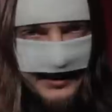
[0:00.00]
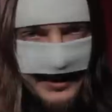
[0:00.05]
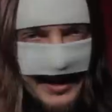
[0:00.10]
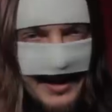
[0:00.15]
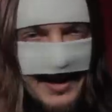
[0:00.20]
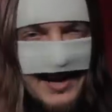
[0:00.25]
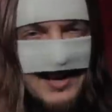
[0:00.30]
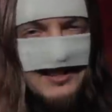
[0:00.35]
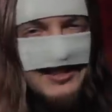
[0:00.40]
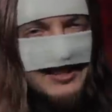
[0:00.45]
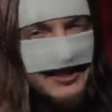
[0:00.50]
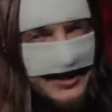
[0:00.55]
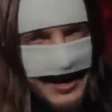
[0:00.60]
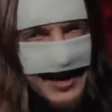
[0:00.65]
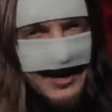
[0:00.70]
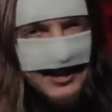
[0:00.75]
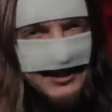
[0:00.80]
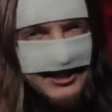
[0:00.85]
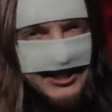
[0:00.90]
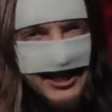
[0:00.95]
And
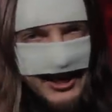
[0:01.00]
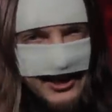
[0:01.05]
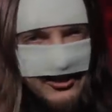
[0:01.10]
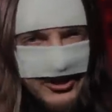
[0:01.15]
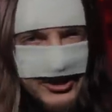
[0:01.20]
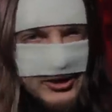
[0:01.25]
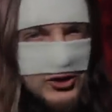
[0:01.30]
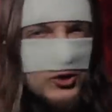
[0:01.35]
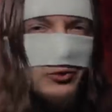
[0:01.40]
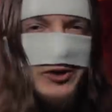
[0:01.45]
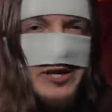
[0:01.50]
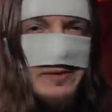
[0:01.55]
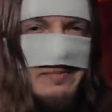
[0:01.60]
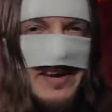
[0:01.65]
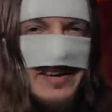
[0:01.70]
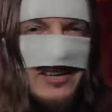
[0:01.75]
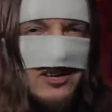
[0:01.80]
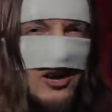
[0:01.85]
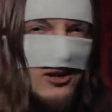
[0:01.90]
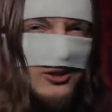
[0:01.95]
yes, this
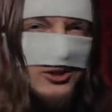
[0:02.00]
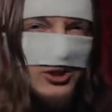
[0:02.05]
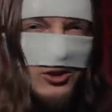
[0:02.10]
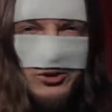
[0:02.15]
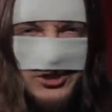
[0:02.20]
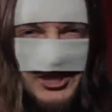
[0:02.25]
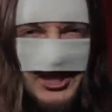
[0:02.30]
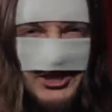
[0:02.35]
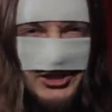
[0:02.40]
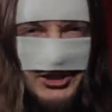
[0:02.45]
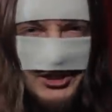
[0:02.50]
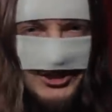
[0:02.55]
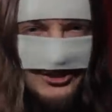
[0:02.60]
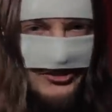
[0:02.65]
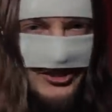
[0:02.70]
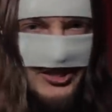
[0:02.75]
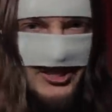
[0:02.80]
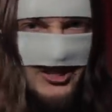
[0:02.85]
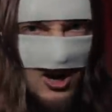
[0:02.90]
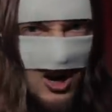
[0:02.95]
remake also ditches
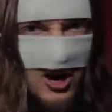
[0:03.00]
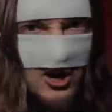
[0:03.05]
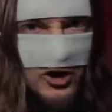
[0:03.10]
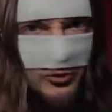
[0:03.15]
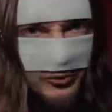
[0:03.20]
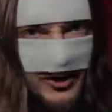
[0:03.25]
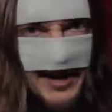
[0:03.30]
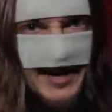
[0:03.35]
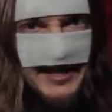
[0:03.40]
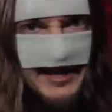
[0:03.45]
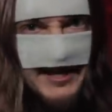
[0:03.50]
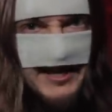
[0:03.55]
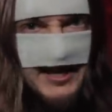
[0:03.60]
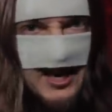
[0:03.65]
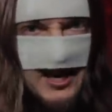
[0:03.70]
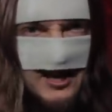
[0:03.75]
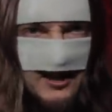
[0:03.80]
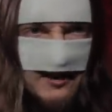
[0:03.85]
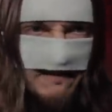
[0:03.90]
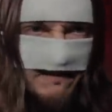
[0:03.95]
the R rating
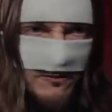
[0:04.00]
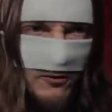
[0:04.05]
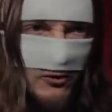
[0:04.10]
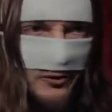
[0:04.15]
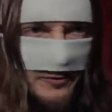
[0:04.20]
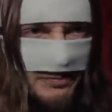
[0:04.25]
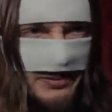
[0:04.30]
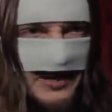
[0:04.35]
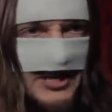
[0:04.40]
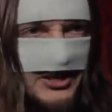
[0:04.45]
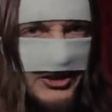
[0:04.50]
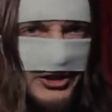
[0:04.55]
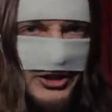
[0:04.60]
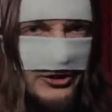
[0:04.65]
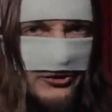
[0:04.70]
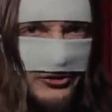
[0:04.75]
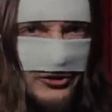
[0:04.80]
for P G